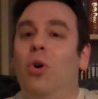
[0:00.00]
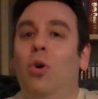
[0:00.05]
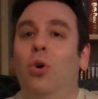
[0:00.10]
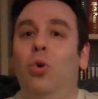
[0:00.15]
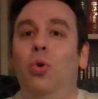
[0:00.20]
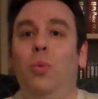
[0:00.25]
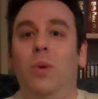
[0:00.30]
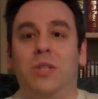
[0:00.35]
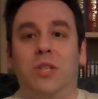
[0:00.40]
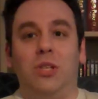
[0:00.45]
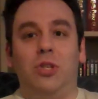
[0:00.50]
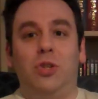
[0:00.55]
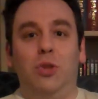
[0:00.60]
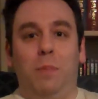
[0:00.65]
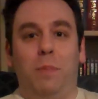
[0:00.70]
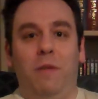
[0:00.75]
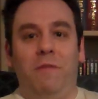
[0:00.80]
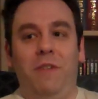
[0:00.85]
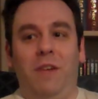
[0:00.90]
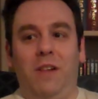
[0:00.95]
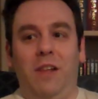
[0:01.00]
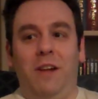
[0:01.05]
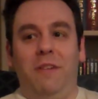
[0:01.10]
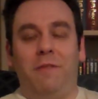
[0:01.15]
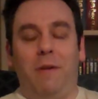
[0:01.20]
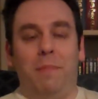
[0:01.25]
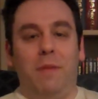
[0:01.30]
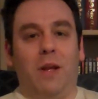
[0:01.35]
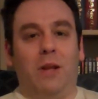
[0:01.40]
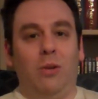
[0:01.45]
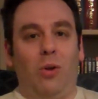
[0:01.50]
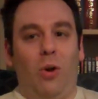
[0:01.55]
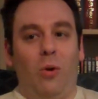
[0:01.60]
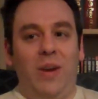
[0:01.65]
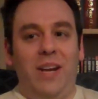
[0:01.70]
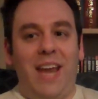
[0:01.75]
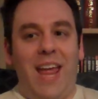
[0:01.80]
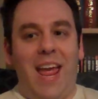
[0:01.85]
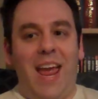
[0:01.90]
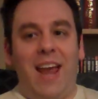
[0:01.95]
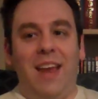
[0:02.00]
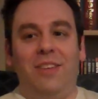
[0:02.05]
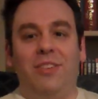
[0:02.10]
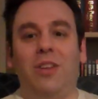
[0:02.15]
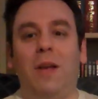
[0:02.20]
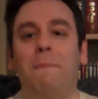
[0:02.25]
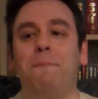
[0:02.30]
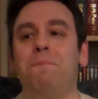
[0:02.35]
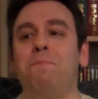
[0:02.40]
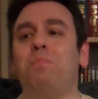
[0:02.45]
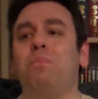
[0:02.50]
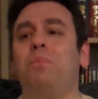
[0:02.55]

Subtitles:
who was a supervillain from the glory days,